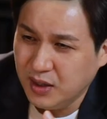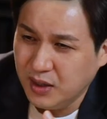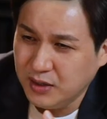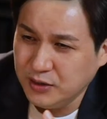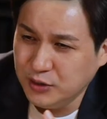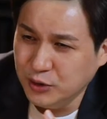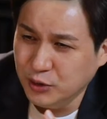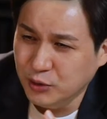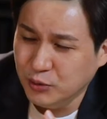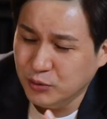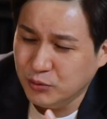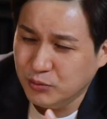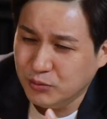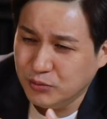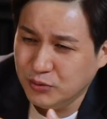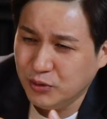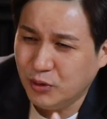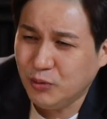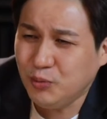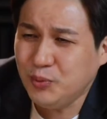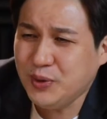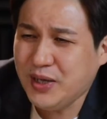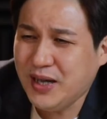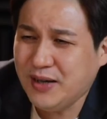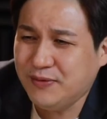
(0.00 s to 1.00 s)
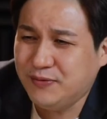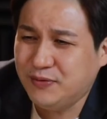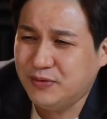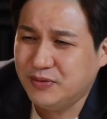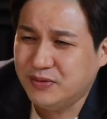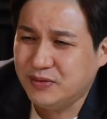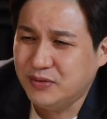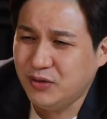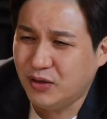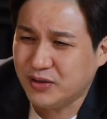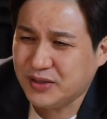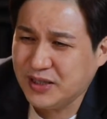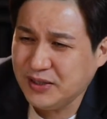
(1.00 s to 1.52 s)
You know, we have
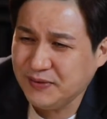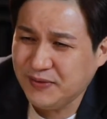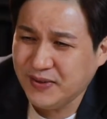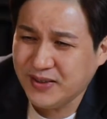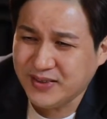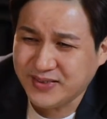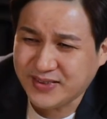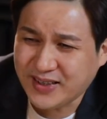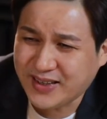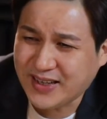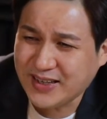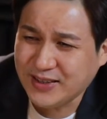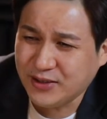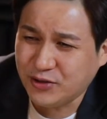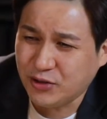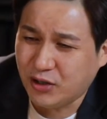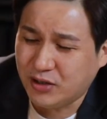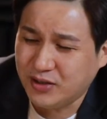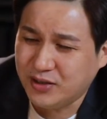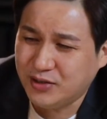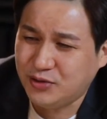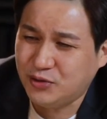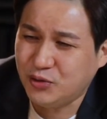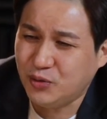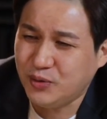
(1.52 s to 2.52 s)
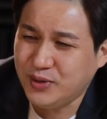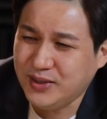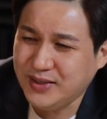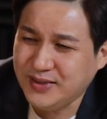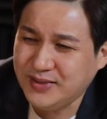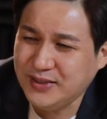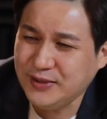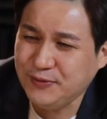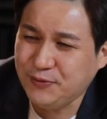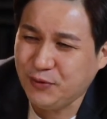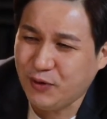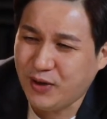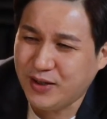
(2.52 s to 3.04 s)
not given a second thought. It's so
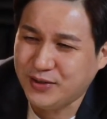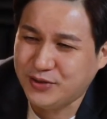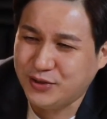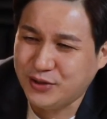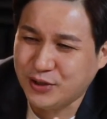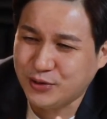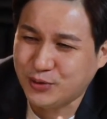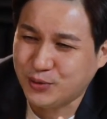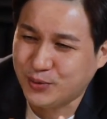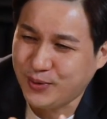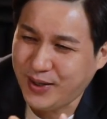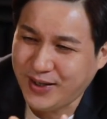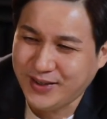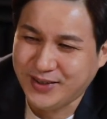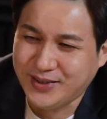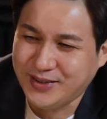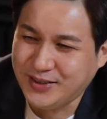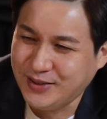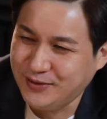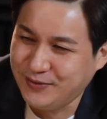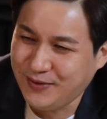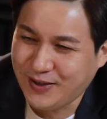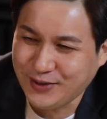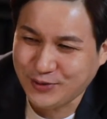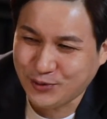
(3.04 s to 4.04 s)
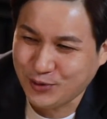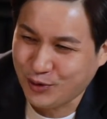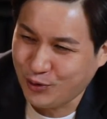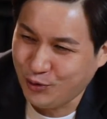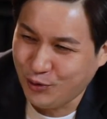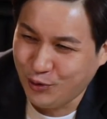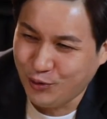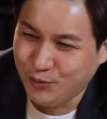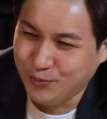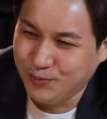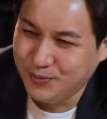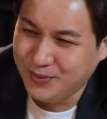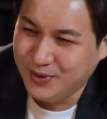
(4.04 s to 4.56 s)
easy for us just to add a device to our
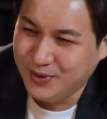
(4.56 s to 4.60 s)
home